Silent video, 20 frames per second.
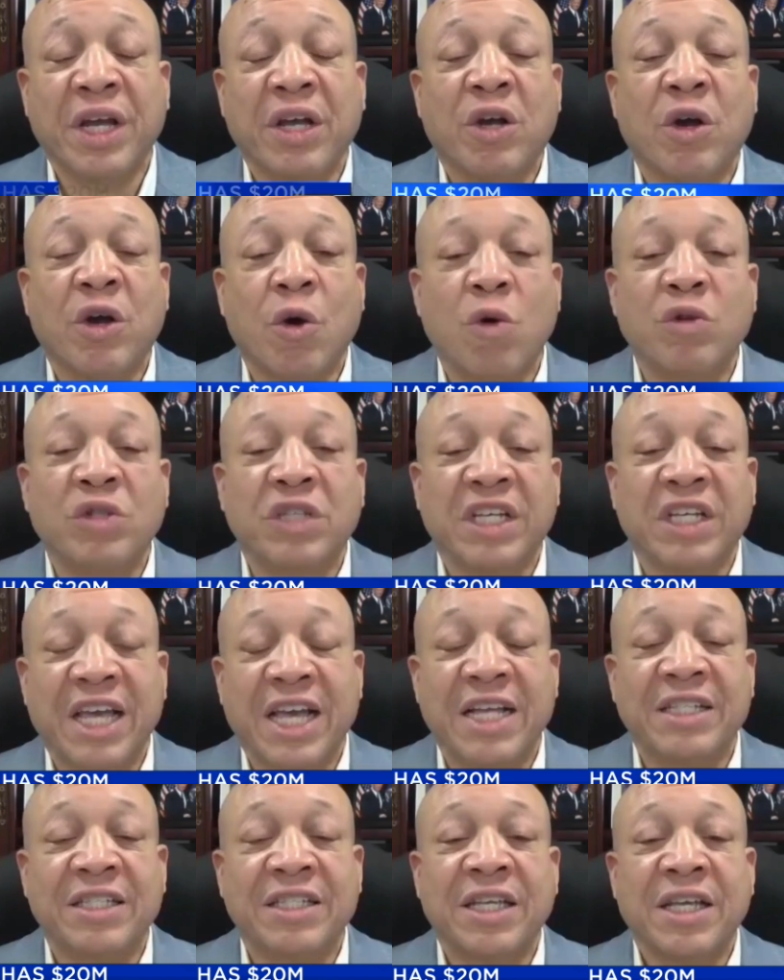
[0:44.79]
goes
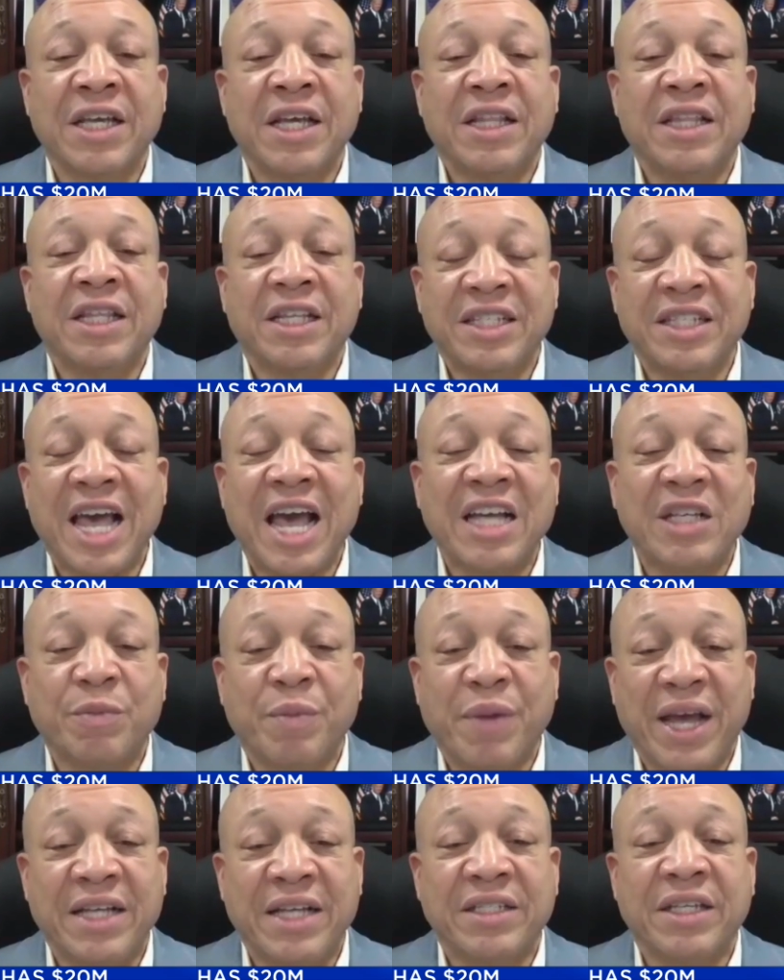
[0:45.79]
against the tax
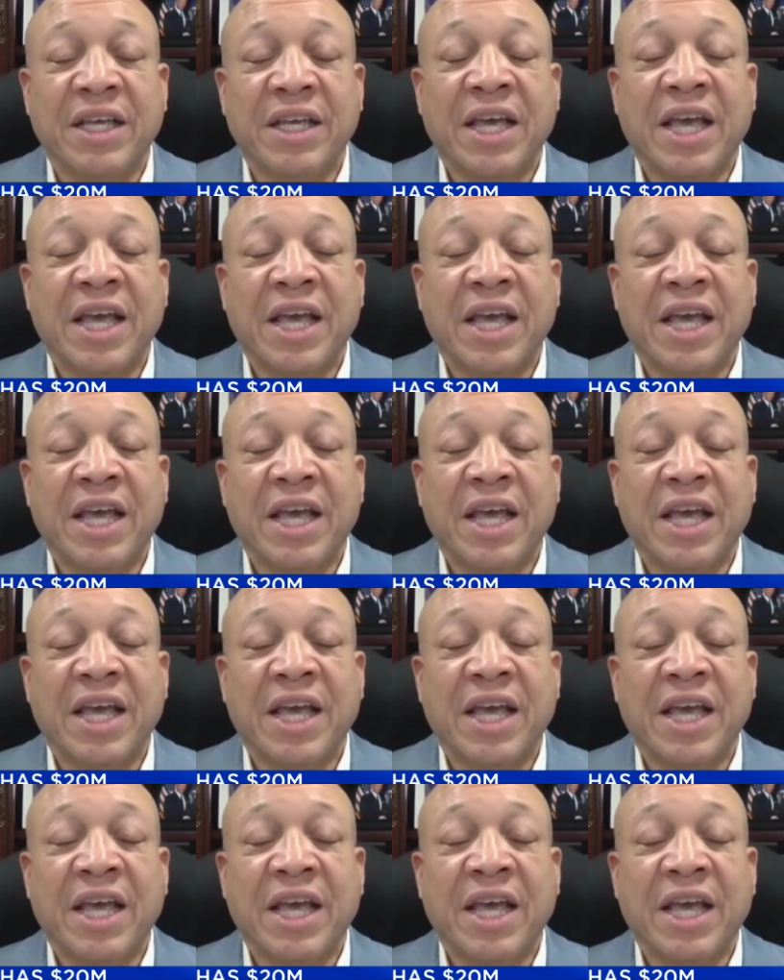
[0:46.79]
base